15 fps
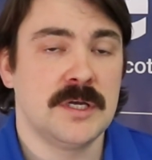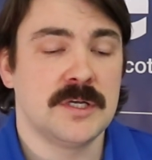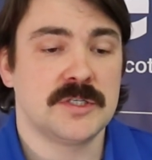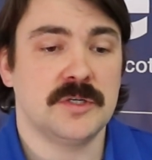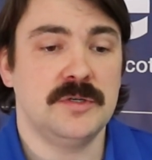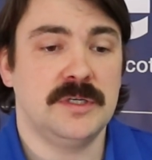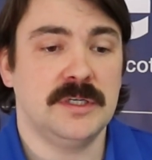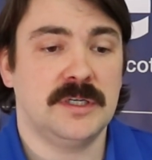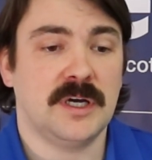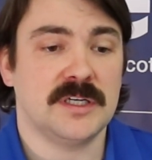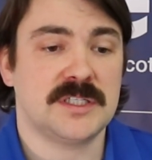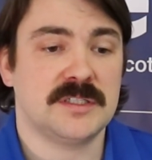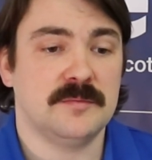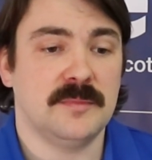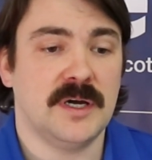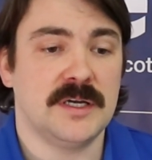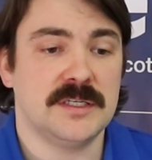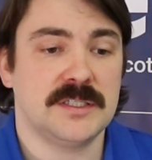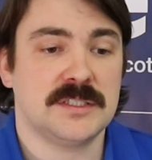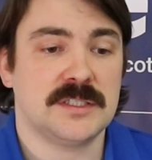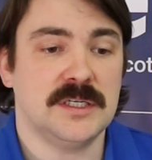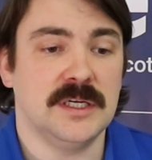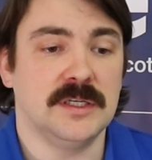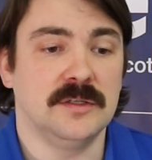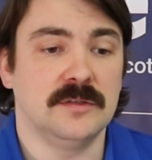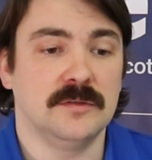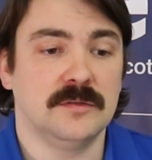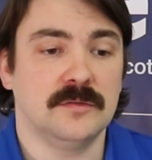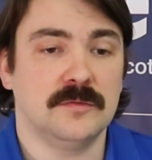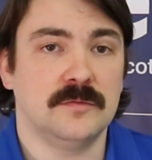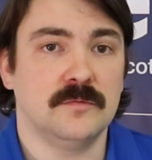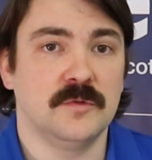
so you can customize and